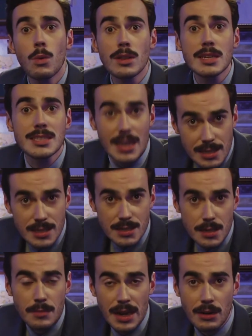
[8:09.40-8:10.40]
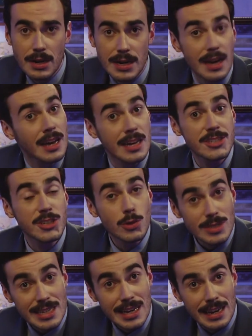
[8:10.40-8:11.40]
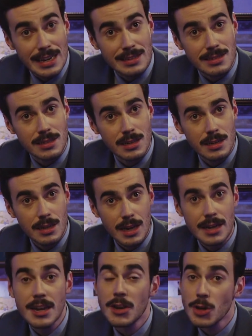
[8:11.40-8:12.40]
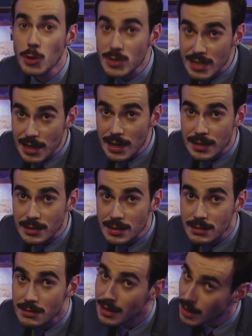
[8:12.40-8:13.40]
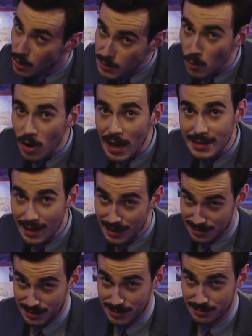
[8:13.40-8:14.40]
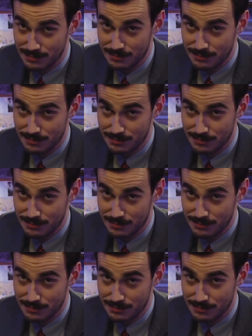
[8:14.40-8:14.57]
Well, this isn't America, it's New Zealand. And in New Zealand, it goes more like this.